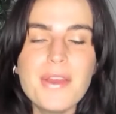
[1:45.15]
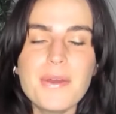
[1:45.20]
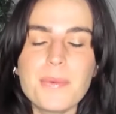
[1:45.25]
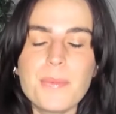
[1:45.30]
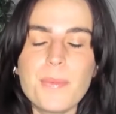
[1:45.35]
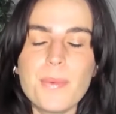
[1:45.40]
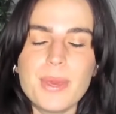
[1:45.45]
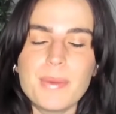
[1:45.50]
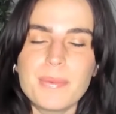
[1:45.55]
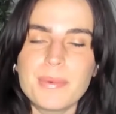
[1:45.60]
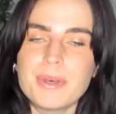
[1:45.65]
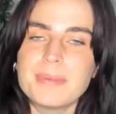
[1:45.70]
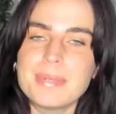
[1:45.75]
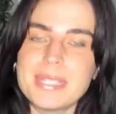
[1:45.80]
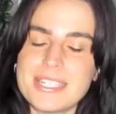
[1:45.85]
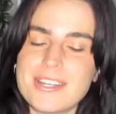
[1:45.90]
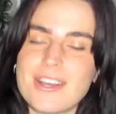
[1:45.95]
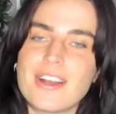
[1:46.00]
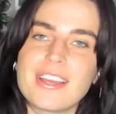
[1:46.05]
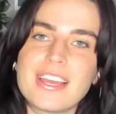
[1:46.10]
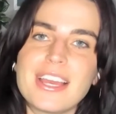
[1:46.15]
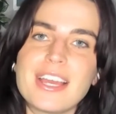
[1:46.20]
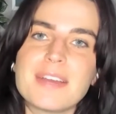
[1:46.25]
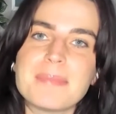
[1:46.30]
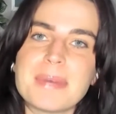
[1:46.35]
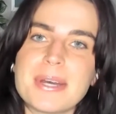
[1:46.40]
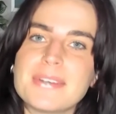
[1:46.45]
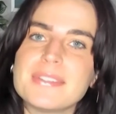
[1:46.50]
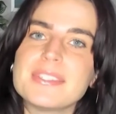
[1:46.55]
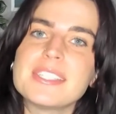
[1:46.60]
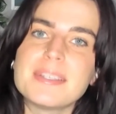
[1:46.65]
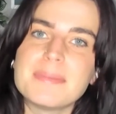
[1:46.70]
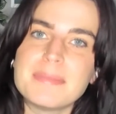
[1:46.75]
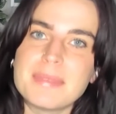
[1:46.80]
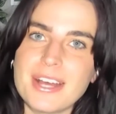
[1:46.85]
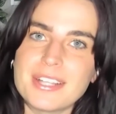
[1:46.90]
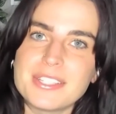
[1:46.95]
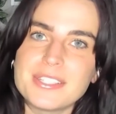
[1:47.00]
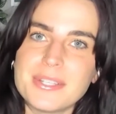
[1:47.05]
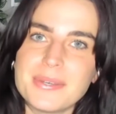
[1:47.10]
we will be talking about some
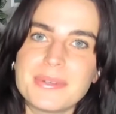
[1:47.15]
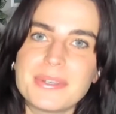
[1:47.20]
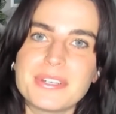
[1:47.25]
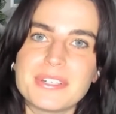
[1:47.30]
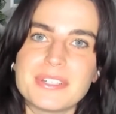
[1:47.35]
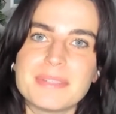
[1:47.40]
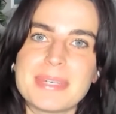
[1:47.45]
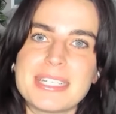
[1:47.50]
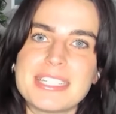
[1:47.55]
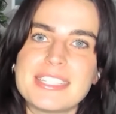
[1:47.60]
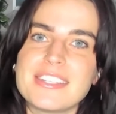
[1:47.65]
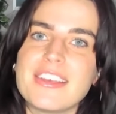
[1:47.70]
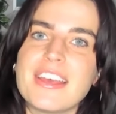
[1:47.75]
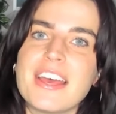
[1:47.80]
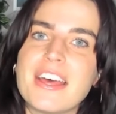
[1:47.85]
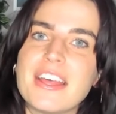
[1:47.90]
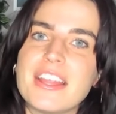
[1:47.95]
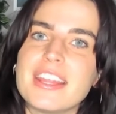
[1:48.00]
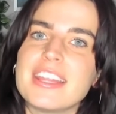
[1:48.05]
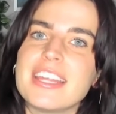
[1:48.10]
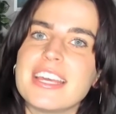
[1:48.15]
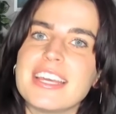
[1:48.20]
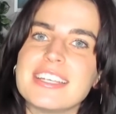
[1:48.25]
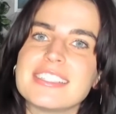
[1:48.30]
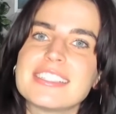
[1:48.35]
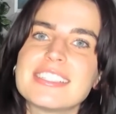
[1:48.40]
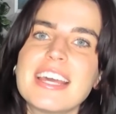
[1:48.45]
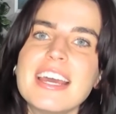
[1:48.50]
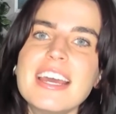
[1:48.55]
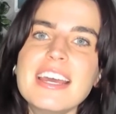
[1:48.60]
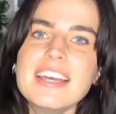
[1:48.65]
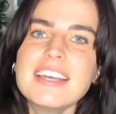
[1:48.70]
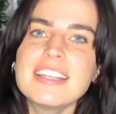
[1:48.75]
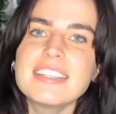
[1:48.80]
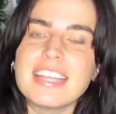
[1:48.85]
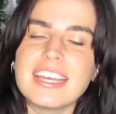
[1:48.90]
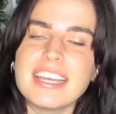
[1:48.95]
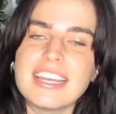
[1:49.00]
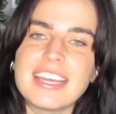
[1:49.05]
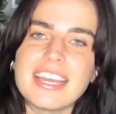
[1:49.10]
not so good mental health things
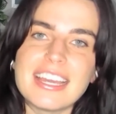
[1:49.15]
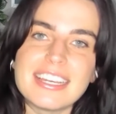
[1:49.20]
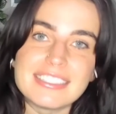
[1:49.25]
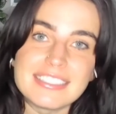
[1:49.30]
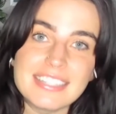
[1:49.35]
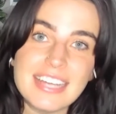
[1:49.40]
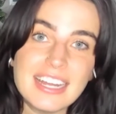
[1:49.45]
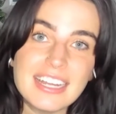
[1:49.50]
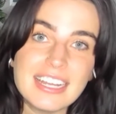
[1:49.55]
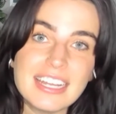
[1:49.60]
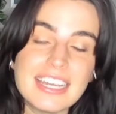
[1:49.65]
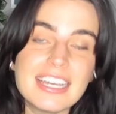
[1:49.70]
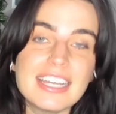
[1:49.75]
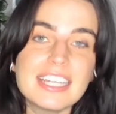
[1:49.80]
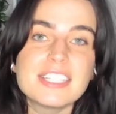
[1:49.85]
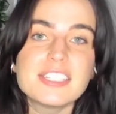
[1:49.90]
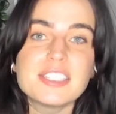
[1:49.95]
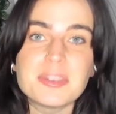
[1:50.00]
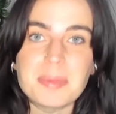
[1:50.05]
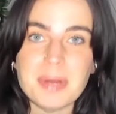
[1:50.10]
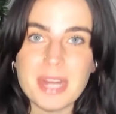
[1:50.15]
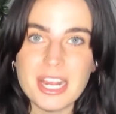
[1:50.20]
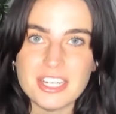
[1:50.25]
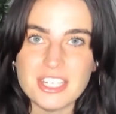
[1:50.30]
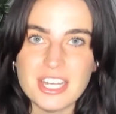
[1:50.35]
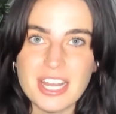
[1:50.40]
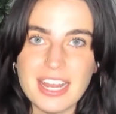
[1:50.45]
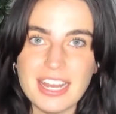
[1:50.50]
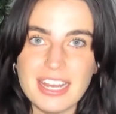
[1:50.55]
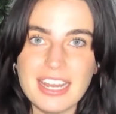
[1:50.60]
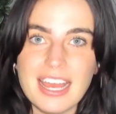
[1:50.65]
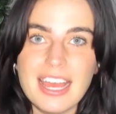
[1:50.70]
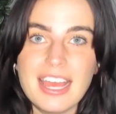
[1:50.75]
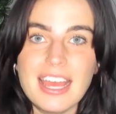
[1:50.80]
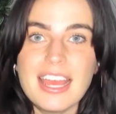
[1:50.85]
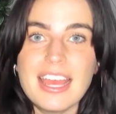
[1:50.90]
like anxiety, depression,